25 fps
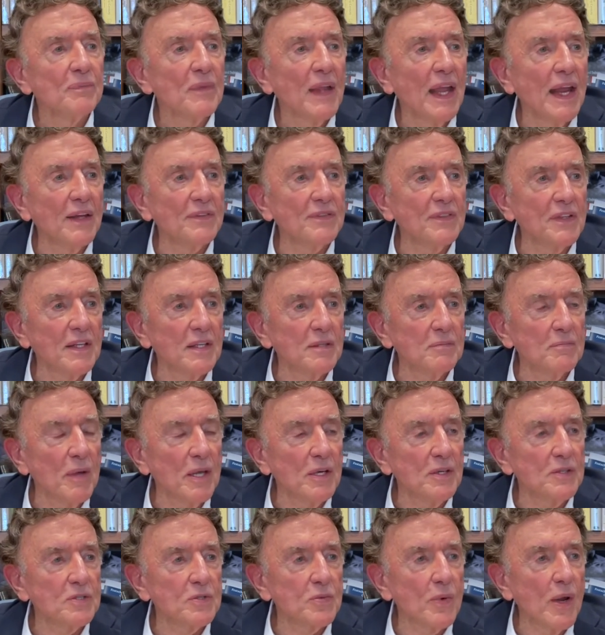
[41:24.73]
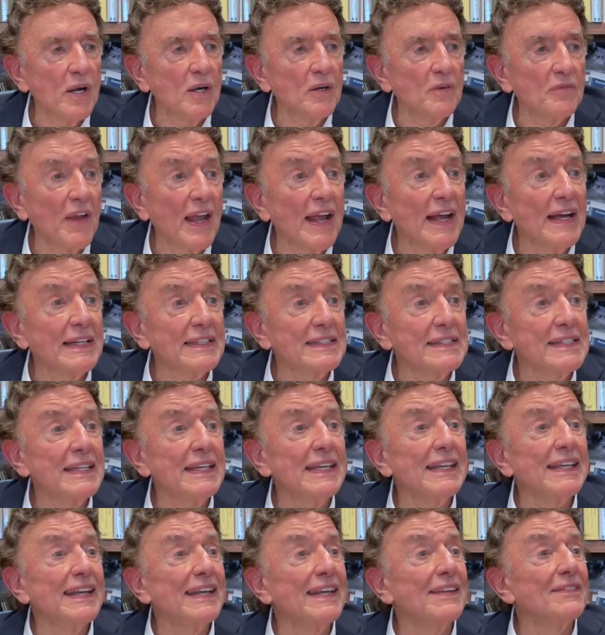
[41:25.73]
as the administrator of
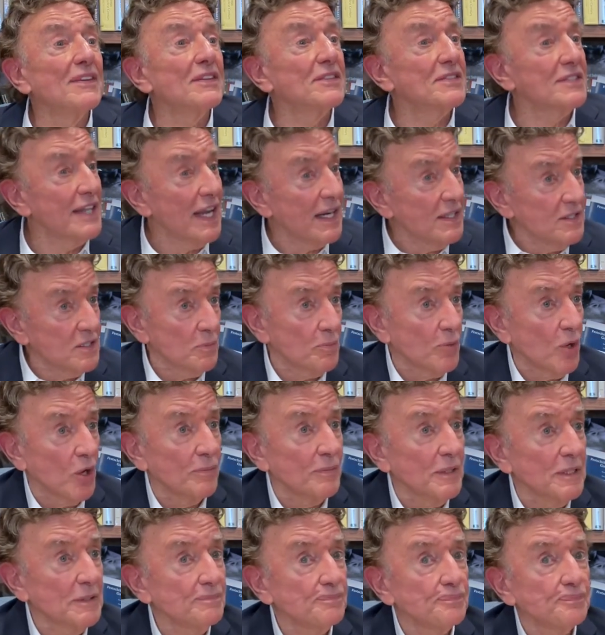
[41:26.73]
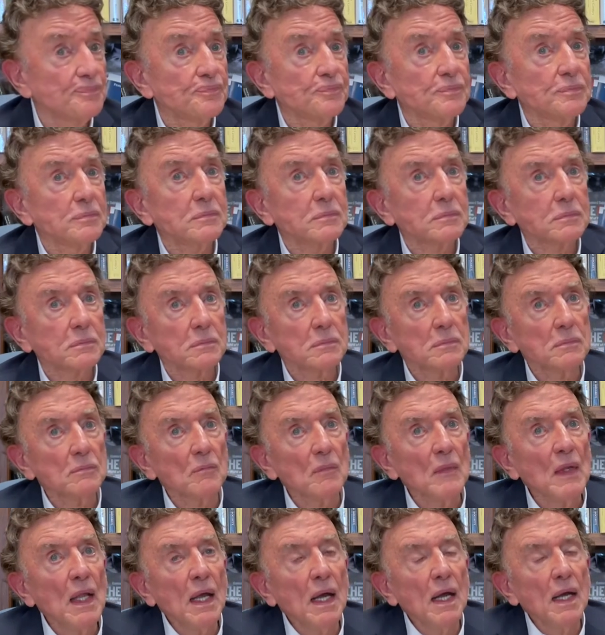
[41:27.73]
AID in the State Department.
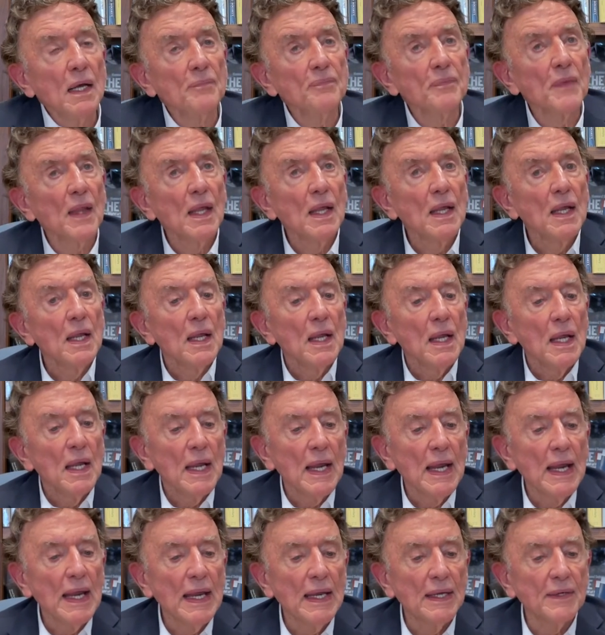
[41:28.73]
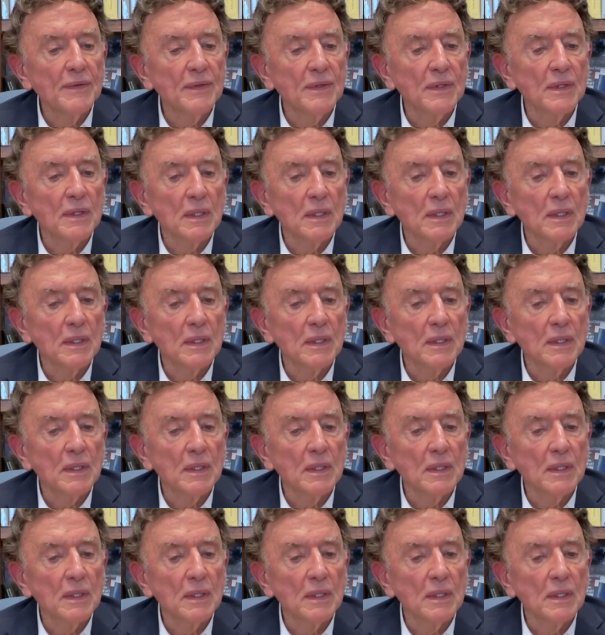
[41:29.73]
Um, and